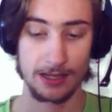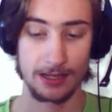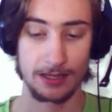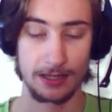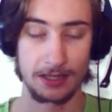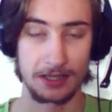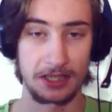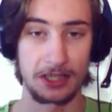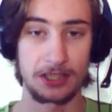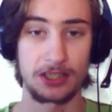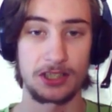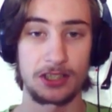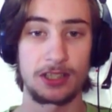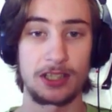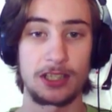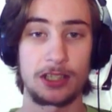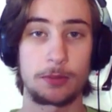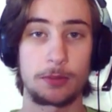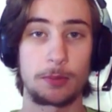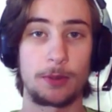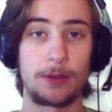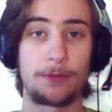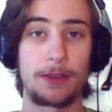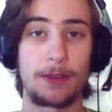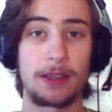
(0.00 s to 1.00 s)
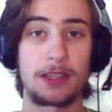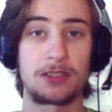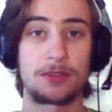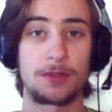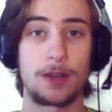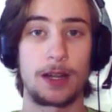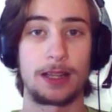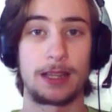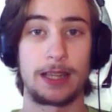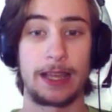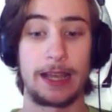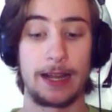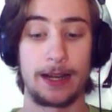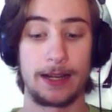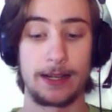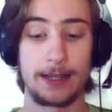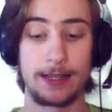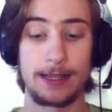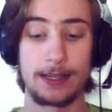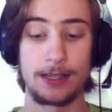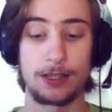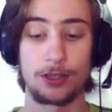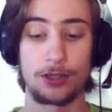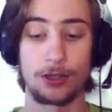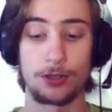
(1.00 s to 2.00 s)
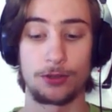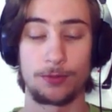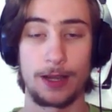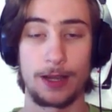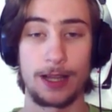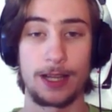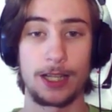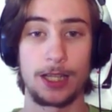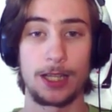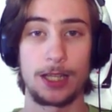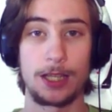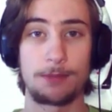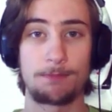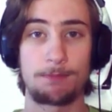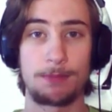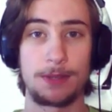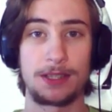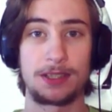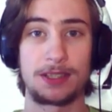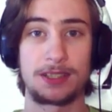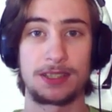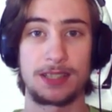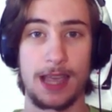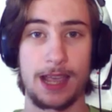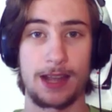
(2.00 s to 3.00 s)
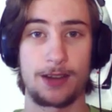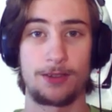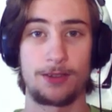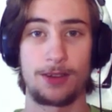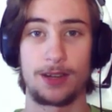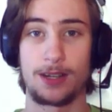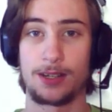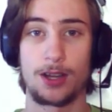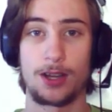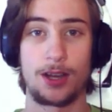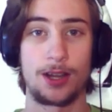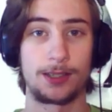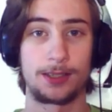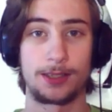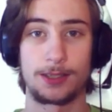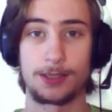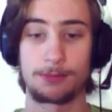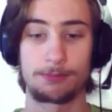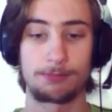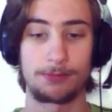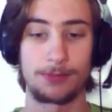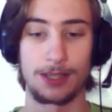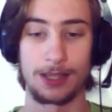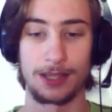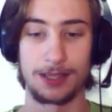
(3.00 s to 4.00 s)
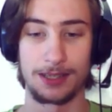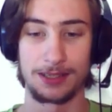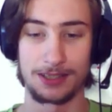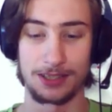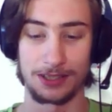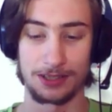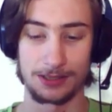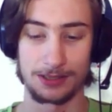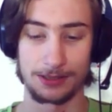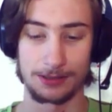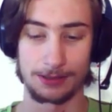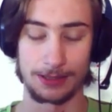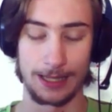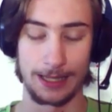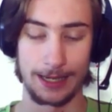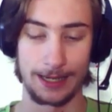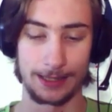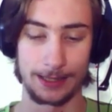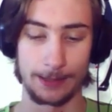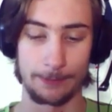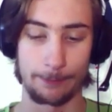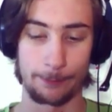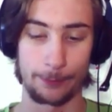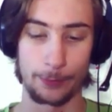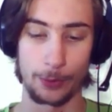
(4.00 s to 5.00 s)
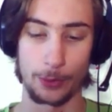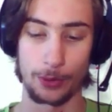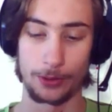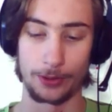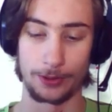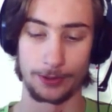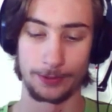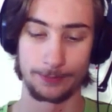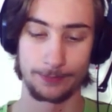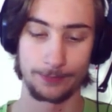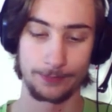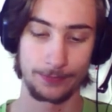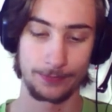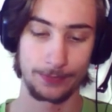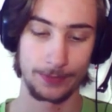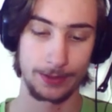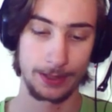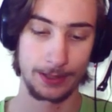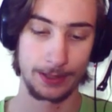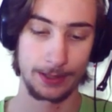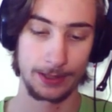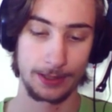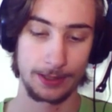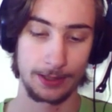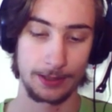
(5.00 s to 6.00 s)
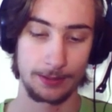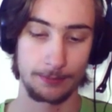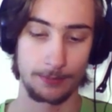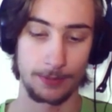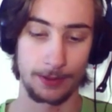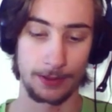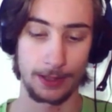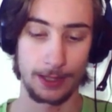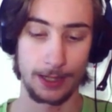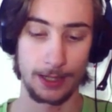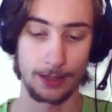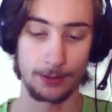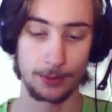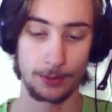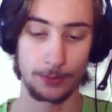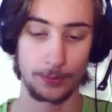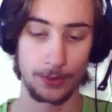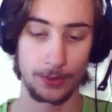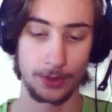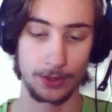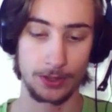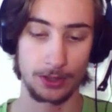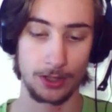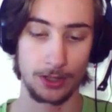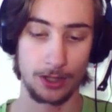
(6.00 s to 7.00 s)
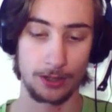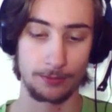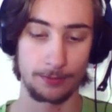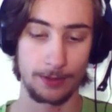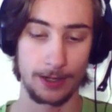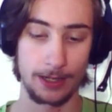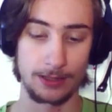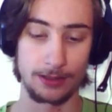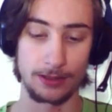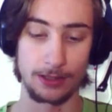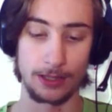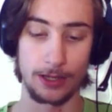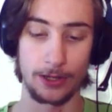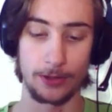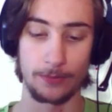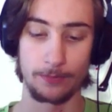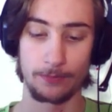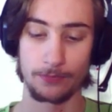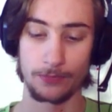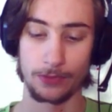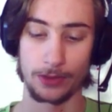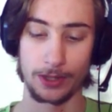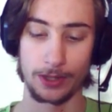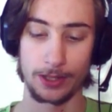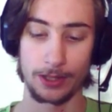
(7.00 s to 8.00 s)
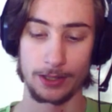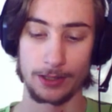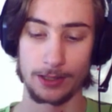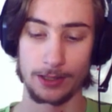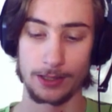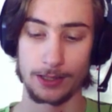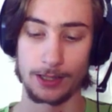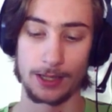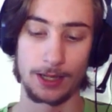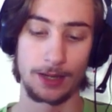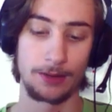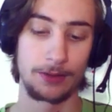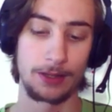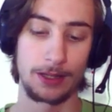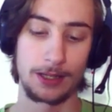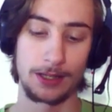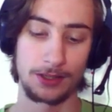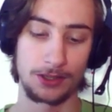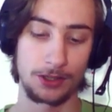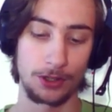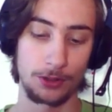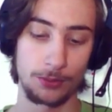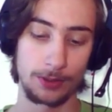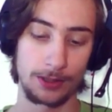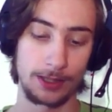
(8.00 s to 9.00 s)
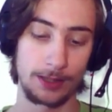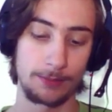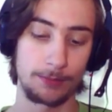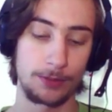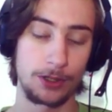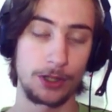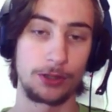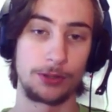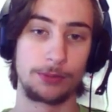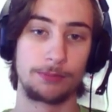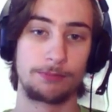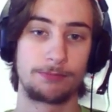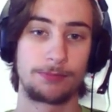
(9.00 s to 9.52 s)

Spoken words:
He just needs to be fixed right there. He should really be staggering, not just letting them fall. But then we've also got Red Zeo. Everything is good with him too.